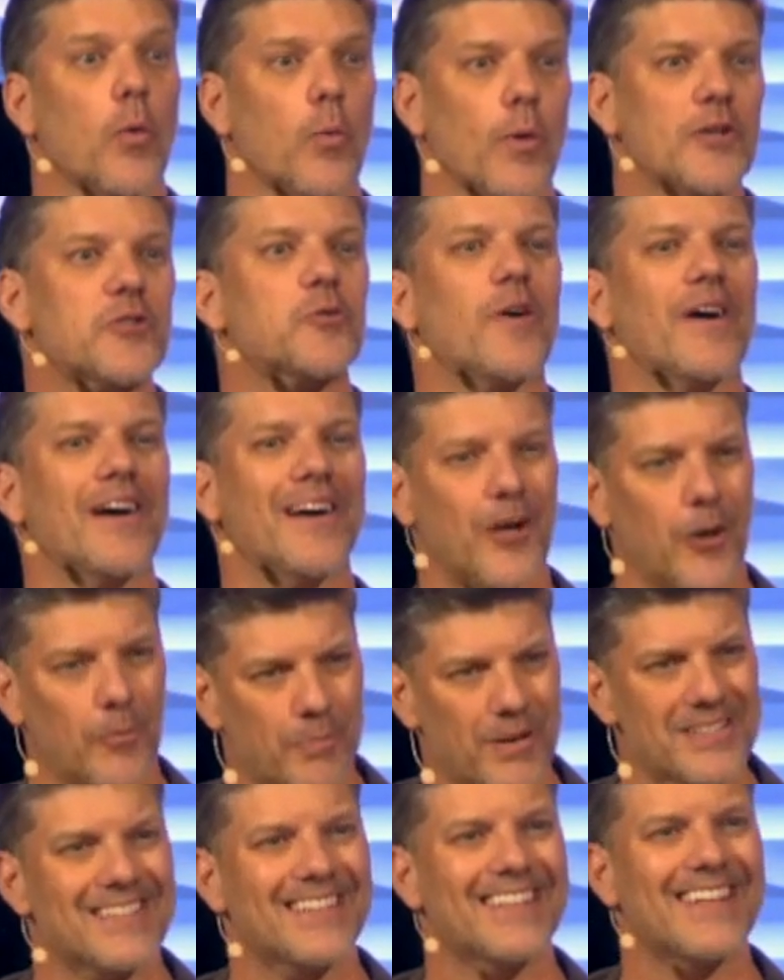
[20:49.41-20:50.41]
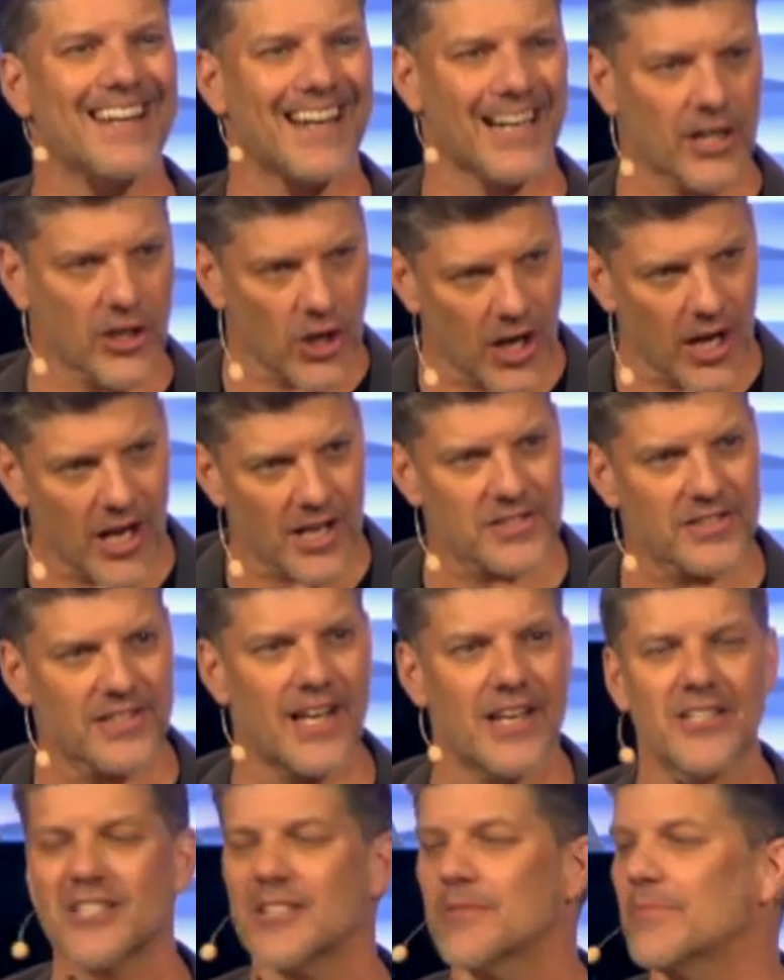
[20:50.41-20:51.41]
which will help us get a cost
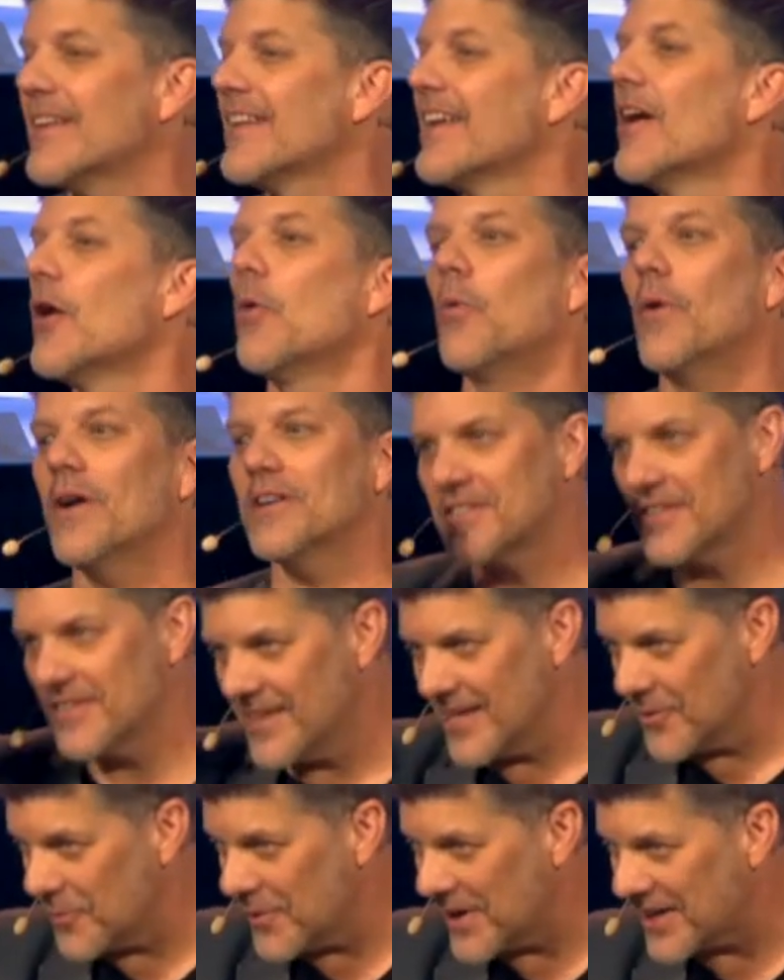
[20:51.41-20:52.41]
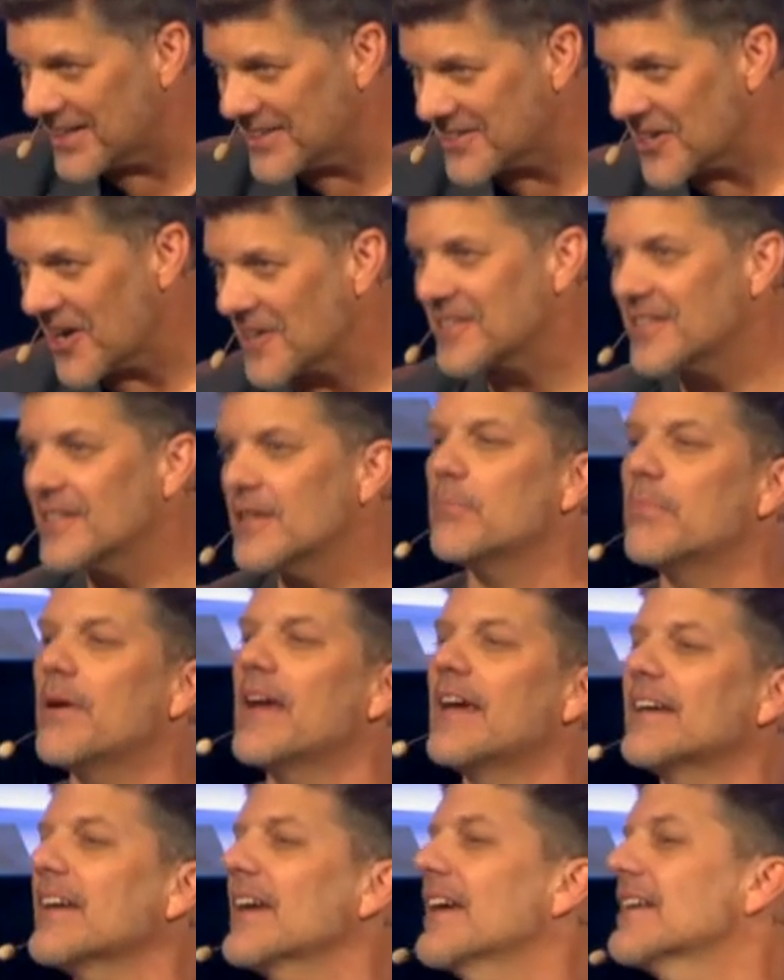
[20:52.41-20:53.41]
estimate, which then we can talk to the
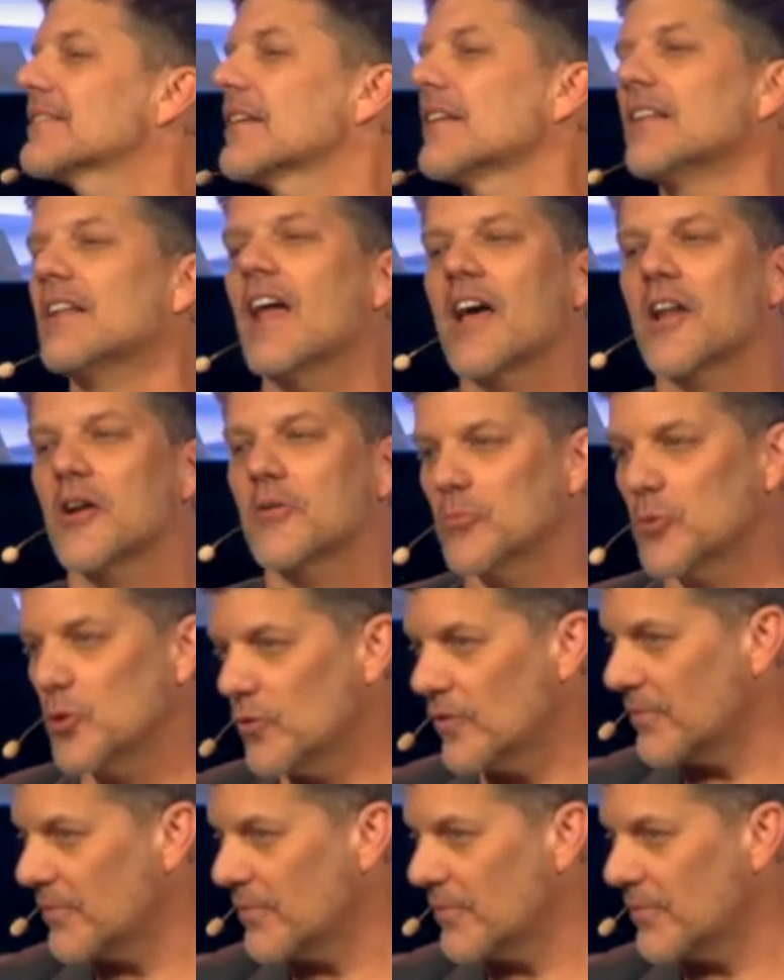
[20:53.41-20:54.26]
bank. It's a lot of moving